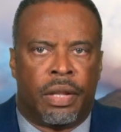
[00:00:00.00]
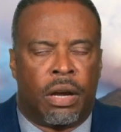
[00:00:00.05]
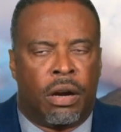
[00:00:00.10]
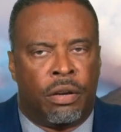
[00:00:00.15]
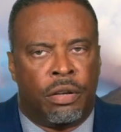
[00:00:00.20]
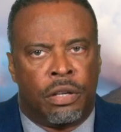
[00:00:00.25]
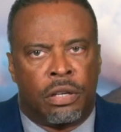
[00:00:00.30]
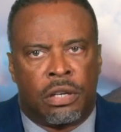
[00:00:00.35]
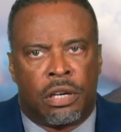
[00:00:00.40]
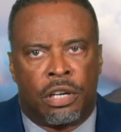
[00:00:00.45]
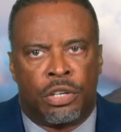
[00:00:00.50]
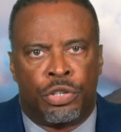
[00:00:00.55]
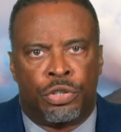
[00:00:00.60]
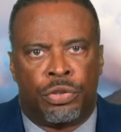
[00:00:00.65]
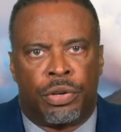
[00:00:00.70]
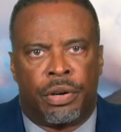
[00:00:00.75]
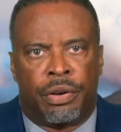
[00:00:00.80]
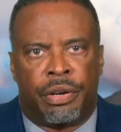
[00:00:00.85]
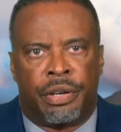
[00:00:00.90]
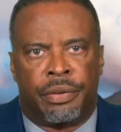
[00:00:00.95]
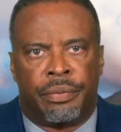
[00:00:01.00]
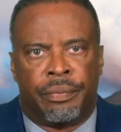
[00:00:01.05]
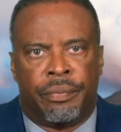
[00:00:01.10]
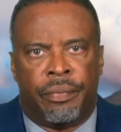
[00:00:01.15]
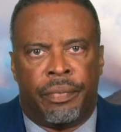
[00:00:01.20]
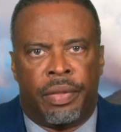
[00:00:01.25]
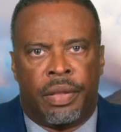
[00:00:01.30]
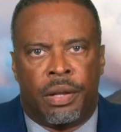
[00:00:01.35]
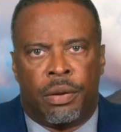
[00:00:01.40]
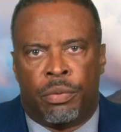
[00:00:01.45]
On the contrary,
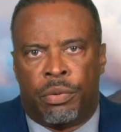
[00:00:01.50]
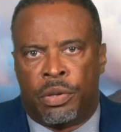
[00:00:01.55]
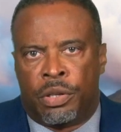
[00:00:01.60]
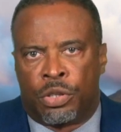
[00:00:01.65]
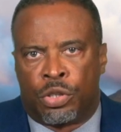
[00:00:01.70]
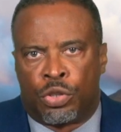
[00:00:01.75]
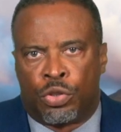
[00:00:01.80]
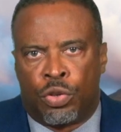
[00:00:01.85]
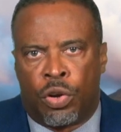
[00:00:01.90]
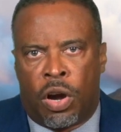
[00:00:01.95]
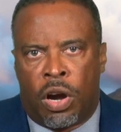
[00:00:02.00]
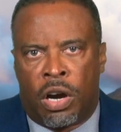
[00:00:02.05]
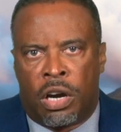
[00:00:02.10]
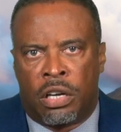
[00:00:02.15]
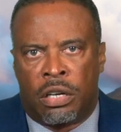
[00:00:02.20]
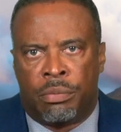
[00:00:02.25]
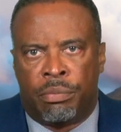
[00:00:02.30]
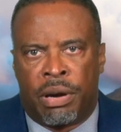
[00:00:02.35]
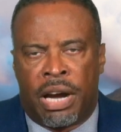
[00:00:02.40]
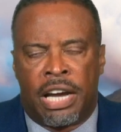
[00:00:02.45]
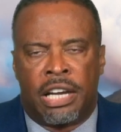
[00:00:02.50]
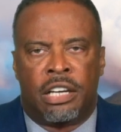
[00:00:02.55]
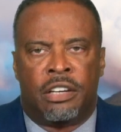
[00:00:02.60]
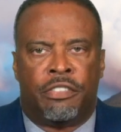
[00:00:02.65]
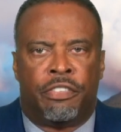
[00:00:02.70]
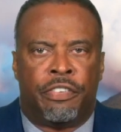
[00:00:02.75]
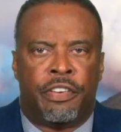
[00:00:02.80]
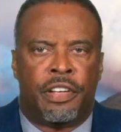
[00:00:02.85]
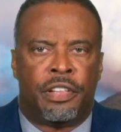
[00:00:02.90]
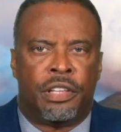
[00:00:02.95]
with a strong and
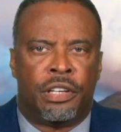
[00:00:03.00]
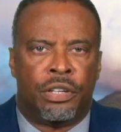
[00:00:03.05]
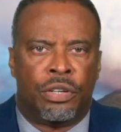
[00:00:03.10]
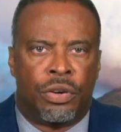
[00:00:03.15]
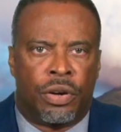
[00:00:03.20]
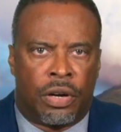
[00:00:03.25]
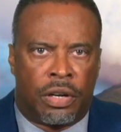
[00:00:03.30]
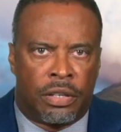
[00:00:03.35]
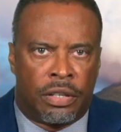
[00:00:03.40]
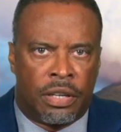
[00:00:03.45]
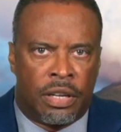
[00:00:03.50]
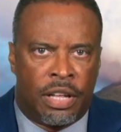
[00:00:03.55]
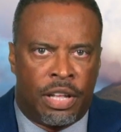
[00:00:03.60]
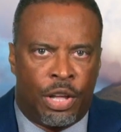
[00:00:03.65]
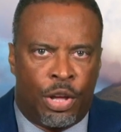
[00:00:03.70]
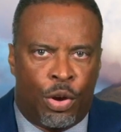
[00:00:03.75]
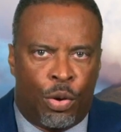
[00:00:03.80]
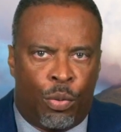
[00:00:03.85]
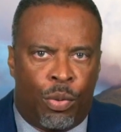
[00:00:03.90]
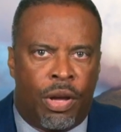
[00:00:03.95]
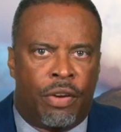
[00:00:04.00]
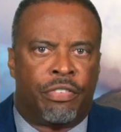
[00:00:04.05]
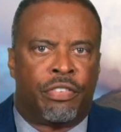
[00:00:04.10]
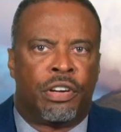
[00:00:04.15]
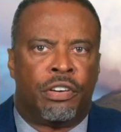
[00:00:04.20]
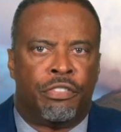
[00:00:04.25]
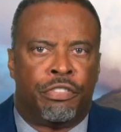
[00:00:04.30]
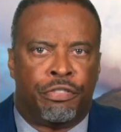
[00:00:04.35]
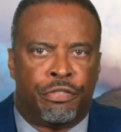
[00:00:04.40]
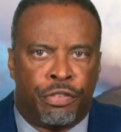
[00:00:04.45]
abiding faith in God, we have
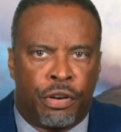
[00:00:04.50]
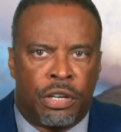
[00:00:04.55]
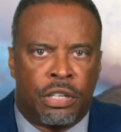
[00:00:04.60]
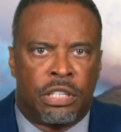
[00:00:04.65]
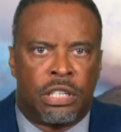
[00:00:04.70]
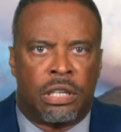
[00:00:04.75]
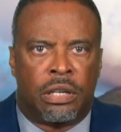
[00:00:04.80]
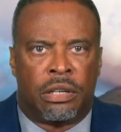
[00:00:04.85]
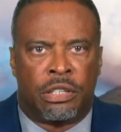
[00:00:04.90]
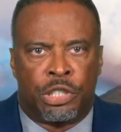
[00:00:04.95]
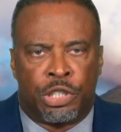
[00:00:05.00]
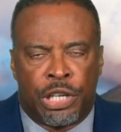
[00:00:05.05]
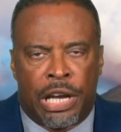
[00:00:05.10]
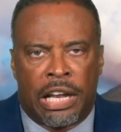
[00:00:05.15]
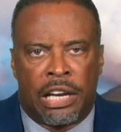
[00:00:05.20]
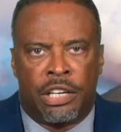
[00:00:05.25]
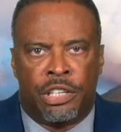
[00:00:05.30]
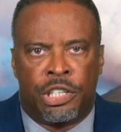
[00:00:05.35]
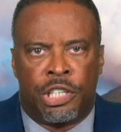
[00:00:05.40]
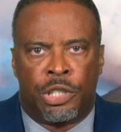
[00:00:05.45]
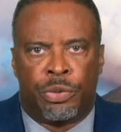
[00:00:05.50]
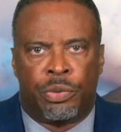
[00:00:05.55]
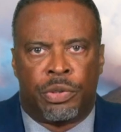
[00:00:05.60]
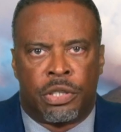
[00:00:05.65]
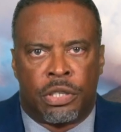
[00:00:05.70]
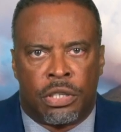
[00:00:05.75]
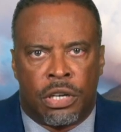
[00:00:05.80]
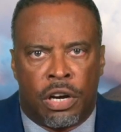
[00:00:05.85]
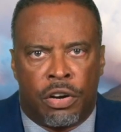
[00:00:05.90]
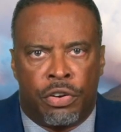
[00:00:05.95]
confronted our challenges
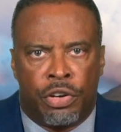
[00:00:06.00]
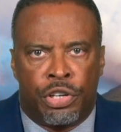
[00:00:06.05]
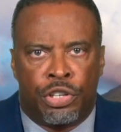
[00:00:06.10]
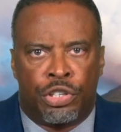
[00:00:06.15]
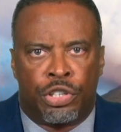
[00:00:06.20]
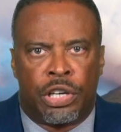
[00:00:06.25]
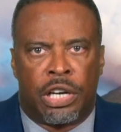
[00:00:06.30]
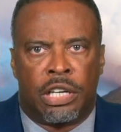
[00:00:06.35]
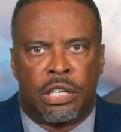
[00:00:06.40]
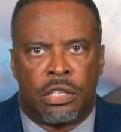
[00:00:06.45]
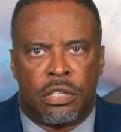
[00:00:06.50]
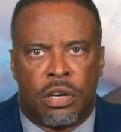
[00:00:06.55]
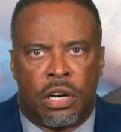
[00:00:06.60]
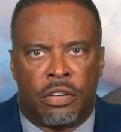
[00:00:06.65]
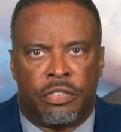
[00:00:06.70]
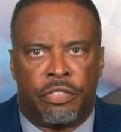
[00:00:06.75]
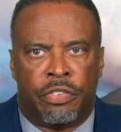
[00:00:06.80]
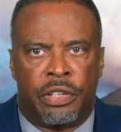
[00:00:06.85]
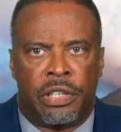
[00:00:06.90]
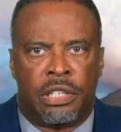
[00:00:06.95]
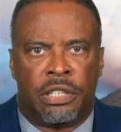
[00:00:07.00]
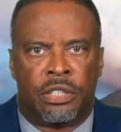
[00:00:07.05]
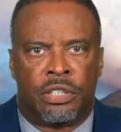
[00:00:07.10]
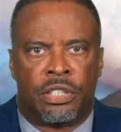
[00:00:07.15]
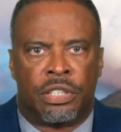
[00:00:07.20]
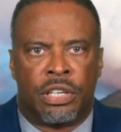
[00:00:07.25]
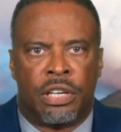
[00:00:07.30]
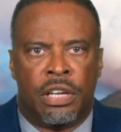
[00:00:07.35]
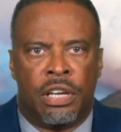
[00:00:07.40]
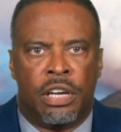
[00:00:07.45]
with courage and
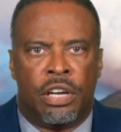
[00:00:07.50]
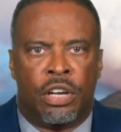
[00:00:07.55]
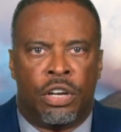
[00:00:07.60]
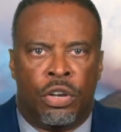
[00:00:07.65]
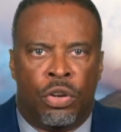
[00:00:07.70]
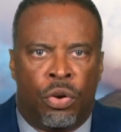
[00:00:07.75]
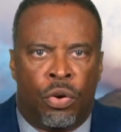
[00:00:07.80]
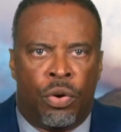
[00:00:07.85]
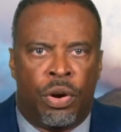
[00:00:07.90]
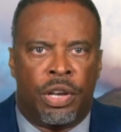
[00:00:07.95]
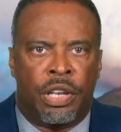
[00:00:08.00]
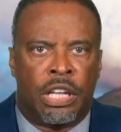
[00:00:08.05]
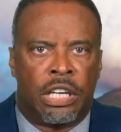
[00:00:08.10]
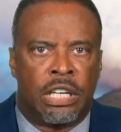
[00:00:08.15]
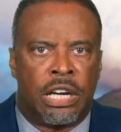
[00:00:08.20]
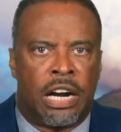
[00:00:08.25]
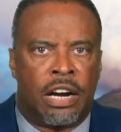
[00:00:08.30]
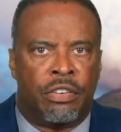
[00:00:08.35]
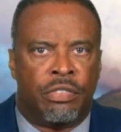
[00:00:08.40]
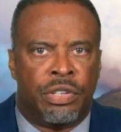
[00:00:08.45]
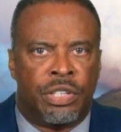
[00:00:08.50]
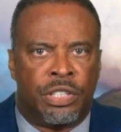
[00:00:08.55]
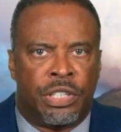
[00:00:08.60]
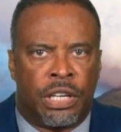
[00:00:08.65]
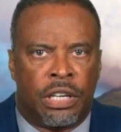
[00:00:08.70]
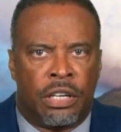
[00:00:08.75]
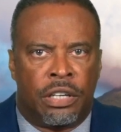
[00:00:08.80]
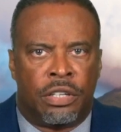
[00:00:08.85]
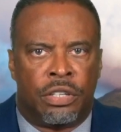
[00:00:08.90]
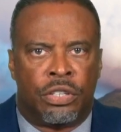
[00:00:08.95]
confidence, knowing that our
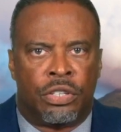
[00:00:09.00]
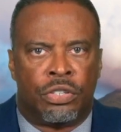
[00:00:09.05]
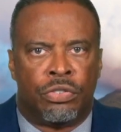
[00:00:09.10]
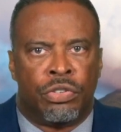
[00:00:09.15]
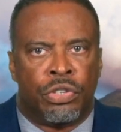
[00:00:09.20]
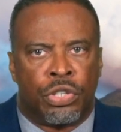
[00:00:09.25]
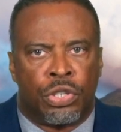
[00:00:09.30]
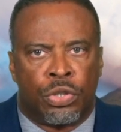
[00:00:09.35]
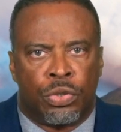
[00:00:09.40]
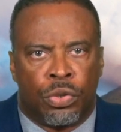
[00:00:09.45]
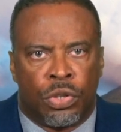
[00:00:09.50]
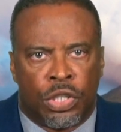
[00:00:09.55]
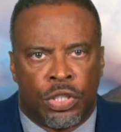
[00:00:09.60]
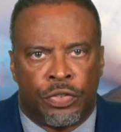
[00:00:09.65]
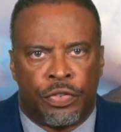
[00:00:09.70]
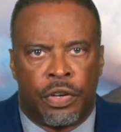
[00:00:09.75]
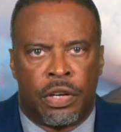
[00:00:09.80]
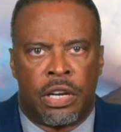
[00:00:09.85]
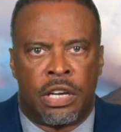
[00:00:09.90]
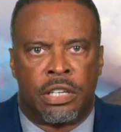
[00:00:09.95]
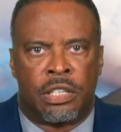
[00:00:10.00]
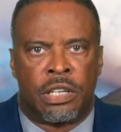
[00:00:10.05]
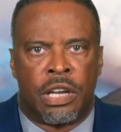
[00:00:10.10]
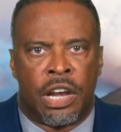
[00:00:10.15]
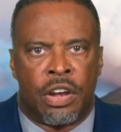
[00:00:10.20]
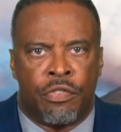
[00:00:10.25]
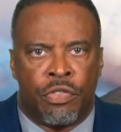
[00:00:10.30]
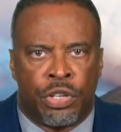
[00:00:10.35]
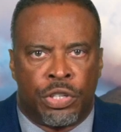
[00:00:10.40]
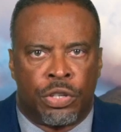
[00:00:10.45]
resilience, resourcefulness,
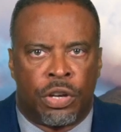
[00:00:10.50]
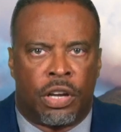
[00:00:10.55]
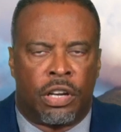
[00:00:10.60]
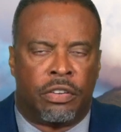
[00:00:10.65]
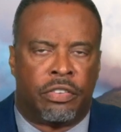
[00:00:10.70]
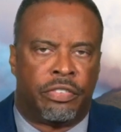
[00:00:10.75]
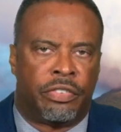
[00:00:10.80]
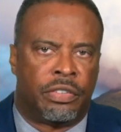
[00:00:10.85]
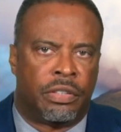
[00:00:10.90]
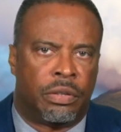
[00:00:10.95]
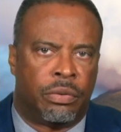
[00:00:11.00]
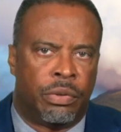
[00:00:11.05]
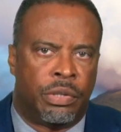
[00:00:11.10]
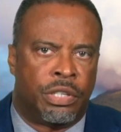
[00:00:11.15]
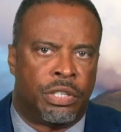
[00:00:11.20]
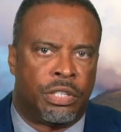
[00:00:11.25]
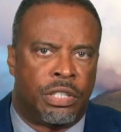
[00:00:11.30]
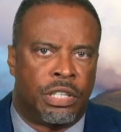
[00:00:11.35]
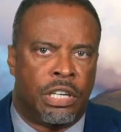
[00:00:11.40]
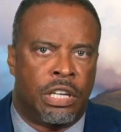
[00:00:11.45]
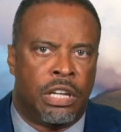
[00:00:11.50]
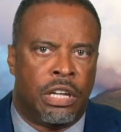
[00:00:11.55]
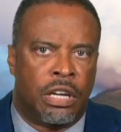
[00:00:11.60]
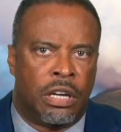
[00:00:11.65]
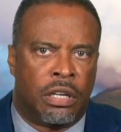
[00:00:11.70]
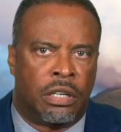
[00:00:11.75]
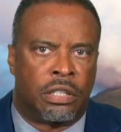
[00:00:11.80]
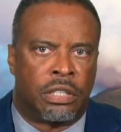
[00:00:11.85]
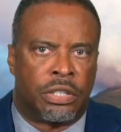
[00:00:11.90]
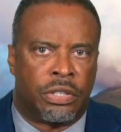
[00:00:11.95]
and resolve will see
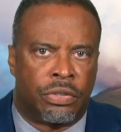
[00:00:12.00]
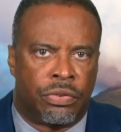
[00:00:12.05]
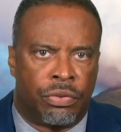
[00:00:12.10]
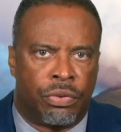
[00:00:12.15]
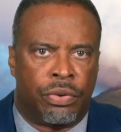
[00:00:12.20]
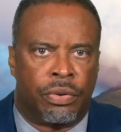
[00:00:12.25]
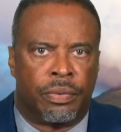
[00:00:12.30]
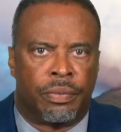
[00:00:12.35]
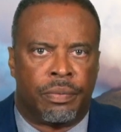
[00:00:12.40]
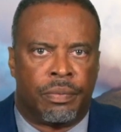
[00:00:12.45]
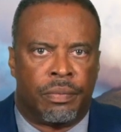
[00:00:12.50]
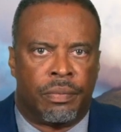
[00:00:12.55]
us through.